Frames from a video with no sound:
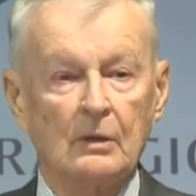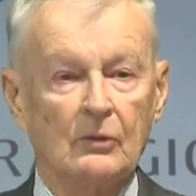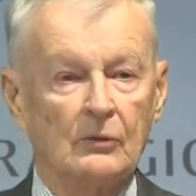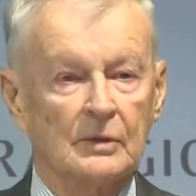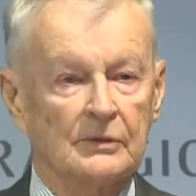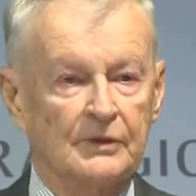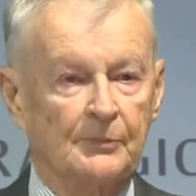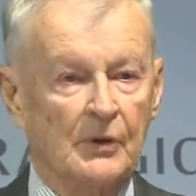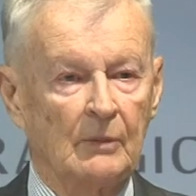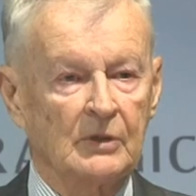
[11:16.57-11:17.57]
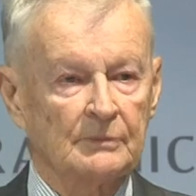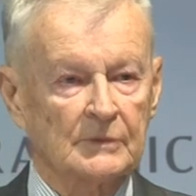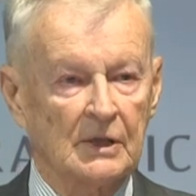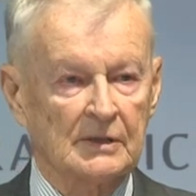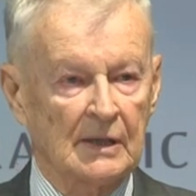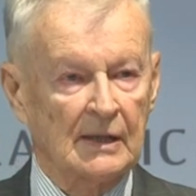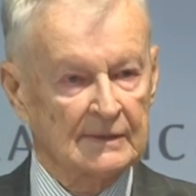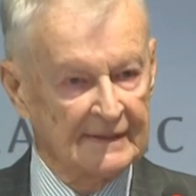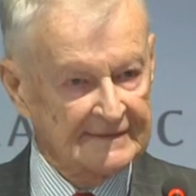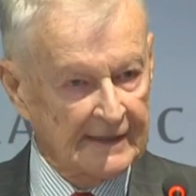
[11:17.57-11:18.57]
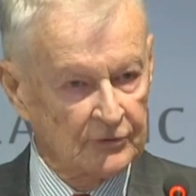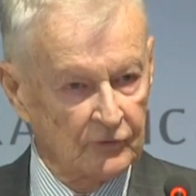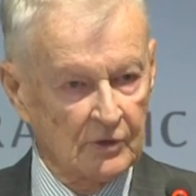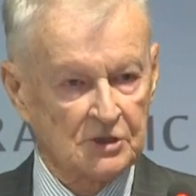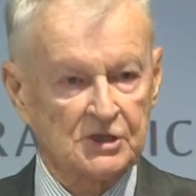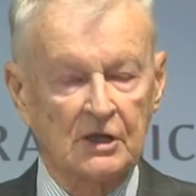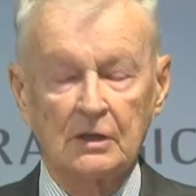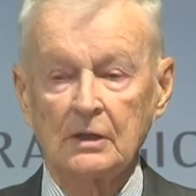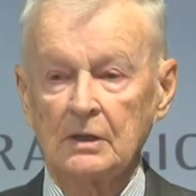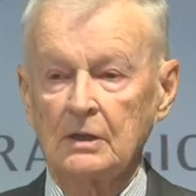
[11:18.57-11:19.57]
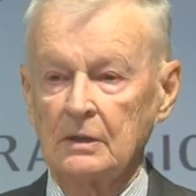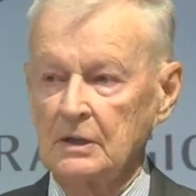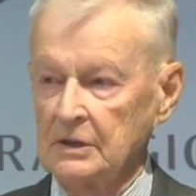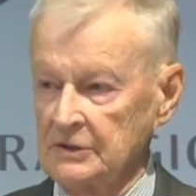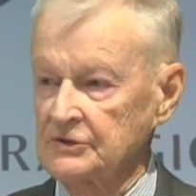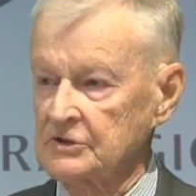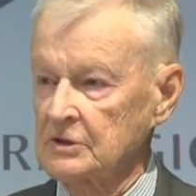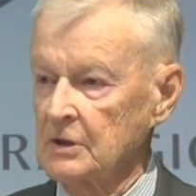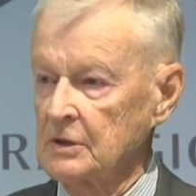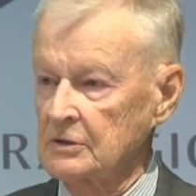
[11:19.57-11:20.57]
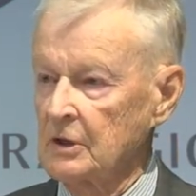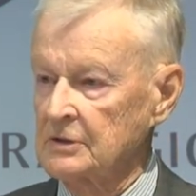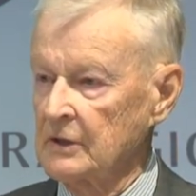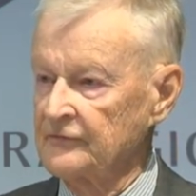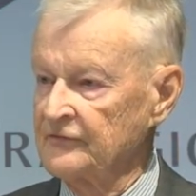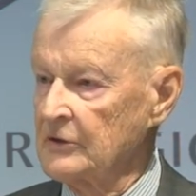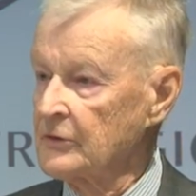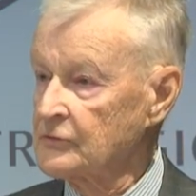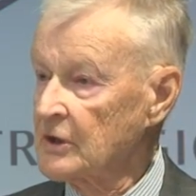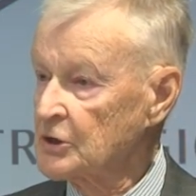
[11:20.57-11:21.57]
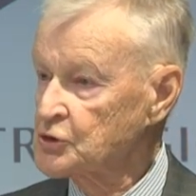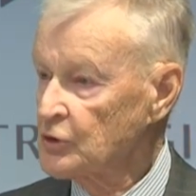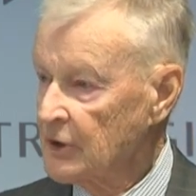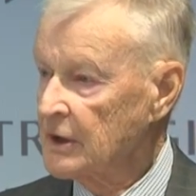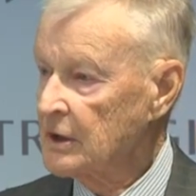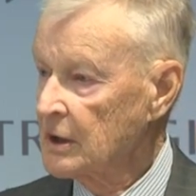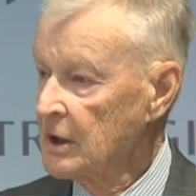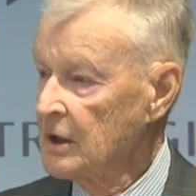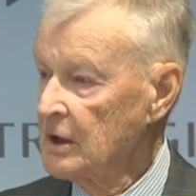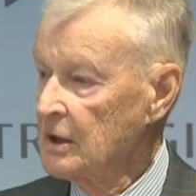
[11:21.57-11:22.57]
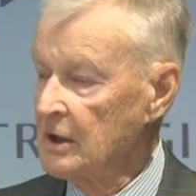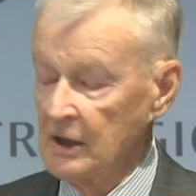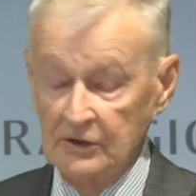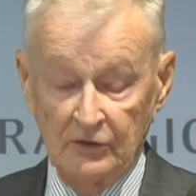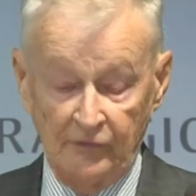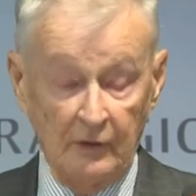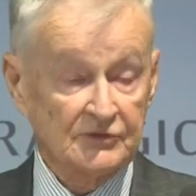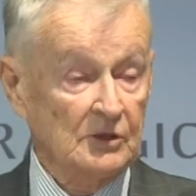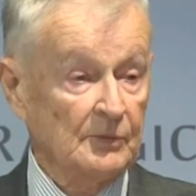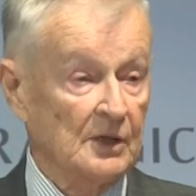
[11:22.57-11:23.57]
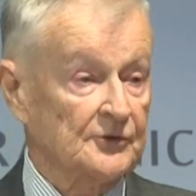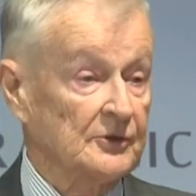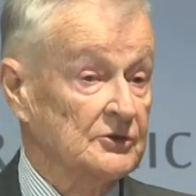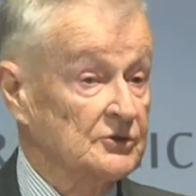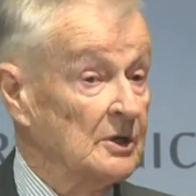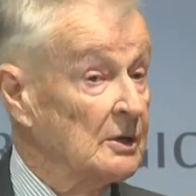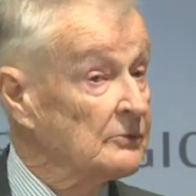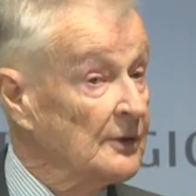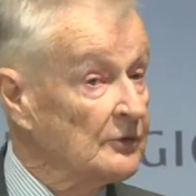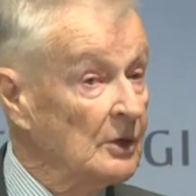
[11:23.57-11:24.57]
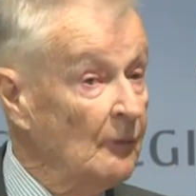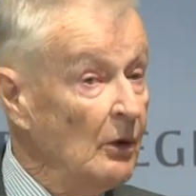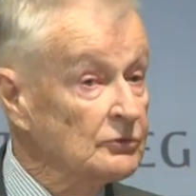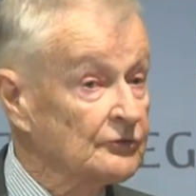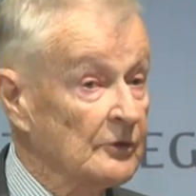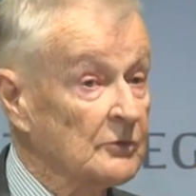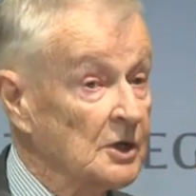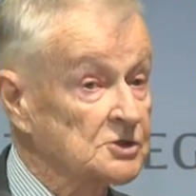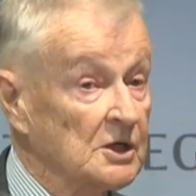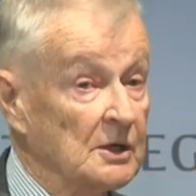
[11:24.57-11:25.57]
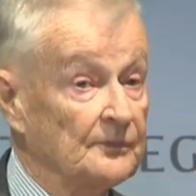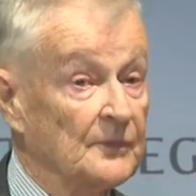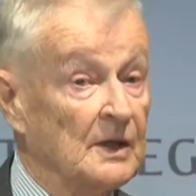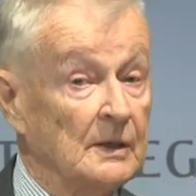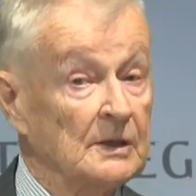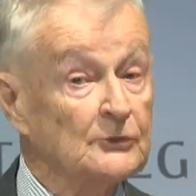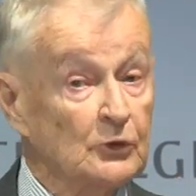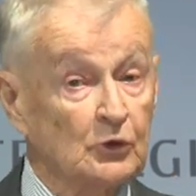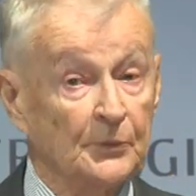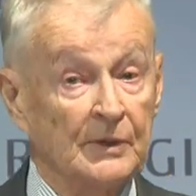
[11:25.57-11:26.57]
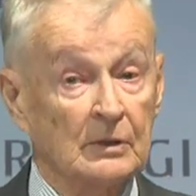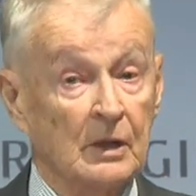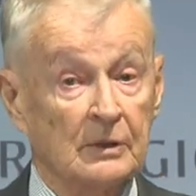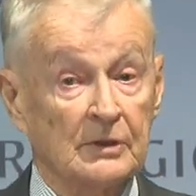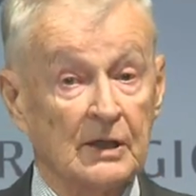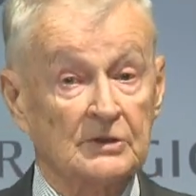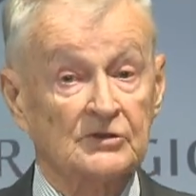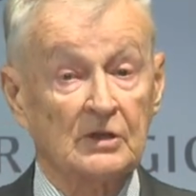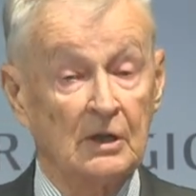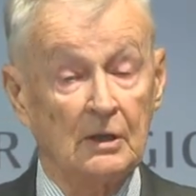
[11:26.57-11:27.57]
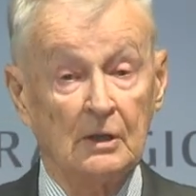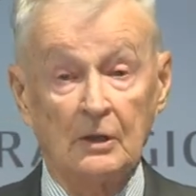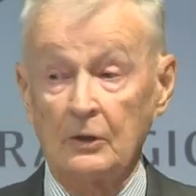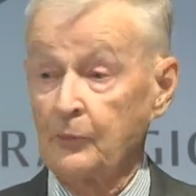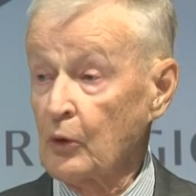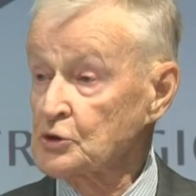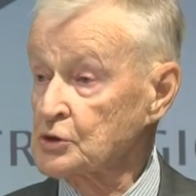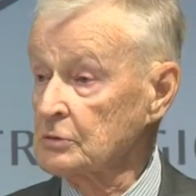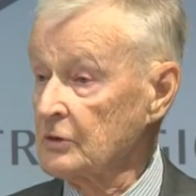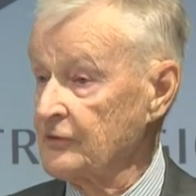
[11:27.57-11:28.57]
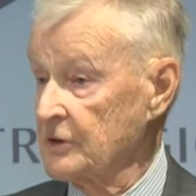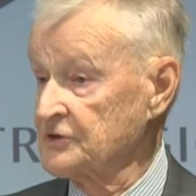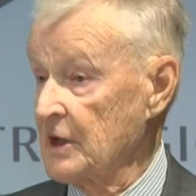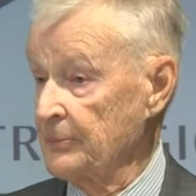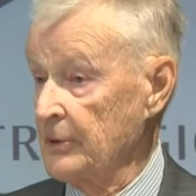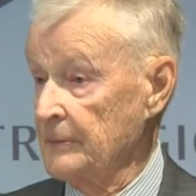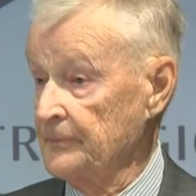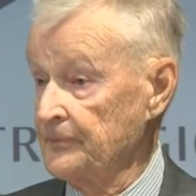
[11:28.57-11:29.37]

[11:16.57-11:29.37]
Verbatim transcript: with the problem that this kind of Russia is not very reassuring. It involves some countries rather remote from Russia in the European context. Portugal, for example.